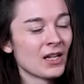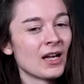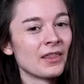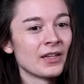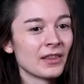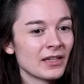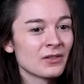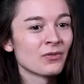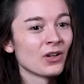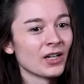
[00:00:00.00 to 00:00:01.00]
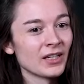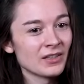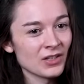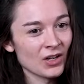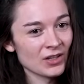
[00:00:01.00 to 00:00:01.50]
And then this fight
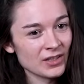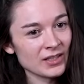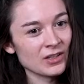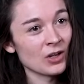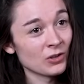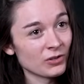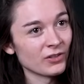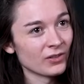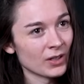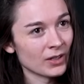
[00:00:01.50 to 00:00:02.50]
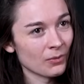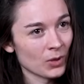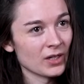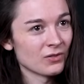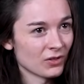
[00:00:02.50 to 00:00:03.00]
turned into
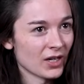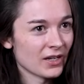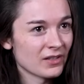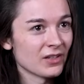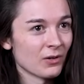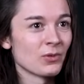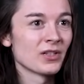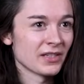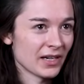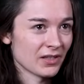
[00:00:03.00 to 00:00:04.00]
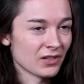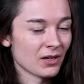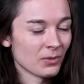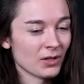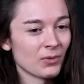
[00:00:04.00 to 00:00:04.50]
countrywide riots. So it was the second
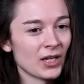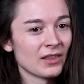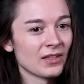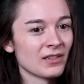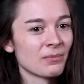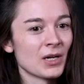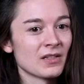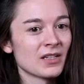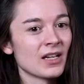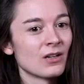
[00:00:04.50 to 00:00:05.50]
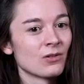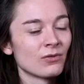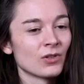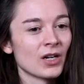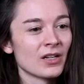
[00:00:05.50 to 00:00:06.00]
time that we had these mass-scale
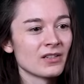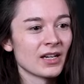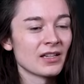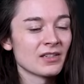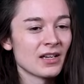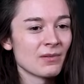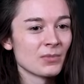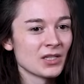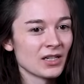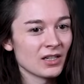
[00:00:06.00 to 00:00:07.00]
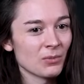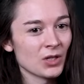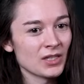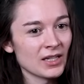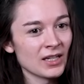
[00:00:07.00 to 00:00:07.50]
riots against the Ahmadiyya
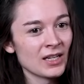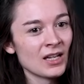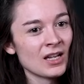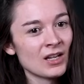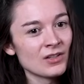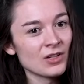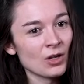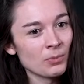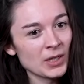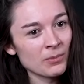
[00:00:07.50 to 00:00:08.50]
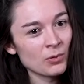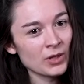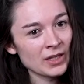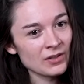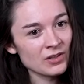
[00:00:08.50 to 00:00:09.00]
community. So people
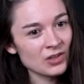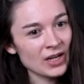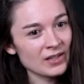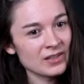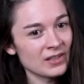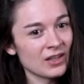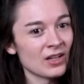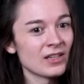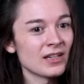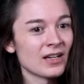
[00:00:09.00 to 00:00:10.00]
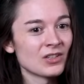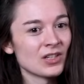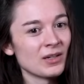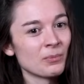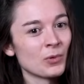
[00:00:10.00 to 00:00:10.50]
then suggest that
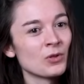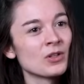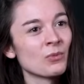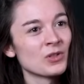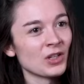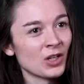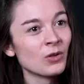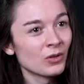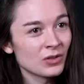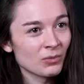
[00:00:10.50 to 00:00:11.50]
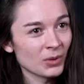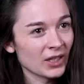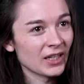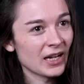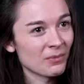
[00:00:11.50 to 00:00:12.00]
actually Bhutto was accused of
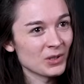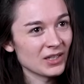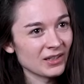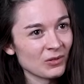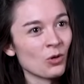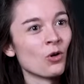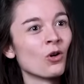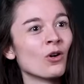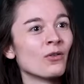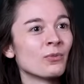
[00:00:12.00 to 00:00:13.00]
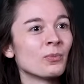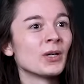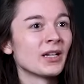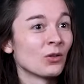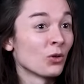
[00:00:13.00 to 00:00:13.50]
being an Ahmadi or of
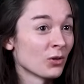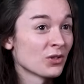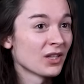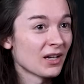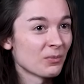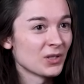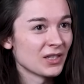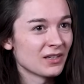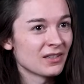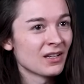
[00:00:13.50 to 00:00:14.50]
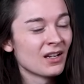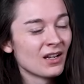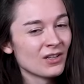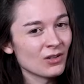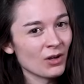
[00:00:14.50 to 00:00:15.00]
being loyal to the Ahmadis.
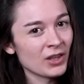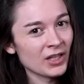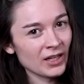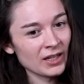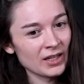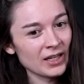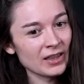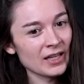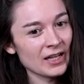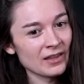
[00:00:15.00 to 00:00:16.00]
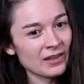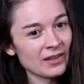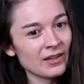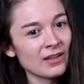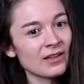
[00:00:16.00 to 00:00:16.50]
So I think he
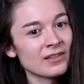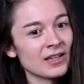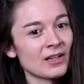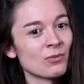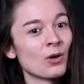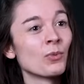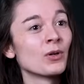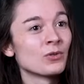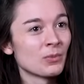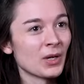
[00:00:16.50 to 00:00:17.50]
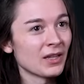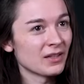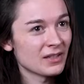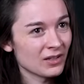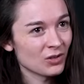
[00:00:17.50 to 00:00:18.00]
then said, well, we'll debate
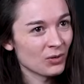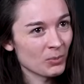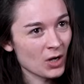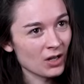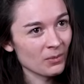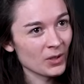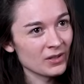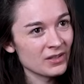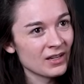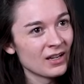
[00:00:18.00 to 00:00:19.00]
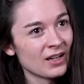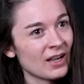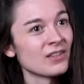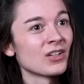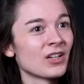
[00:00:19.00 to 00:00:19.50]
this issue in Parliament
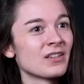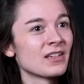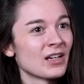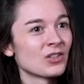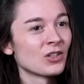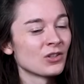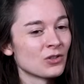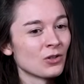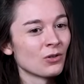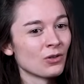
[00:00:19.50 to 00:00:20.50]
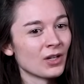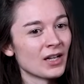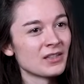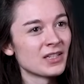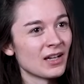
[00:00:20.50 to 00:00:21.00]
as a concession to the
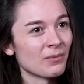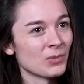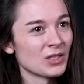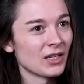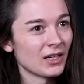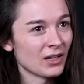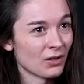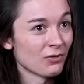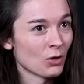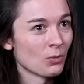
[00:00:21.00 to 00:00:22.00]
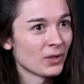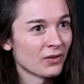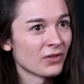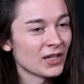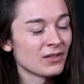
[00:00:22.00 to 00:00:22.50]
anti-Ahmadi kind of lobby
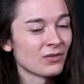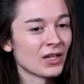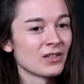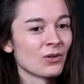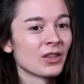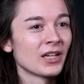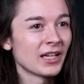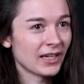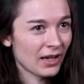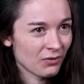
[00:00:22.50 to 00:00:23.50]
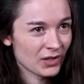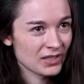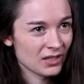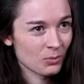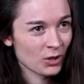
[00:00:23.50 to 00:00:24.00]
effectively. So I think he gave in
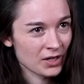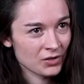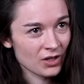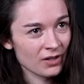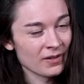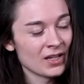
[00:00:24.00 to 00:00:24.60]
to the pressure.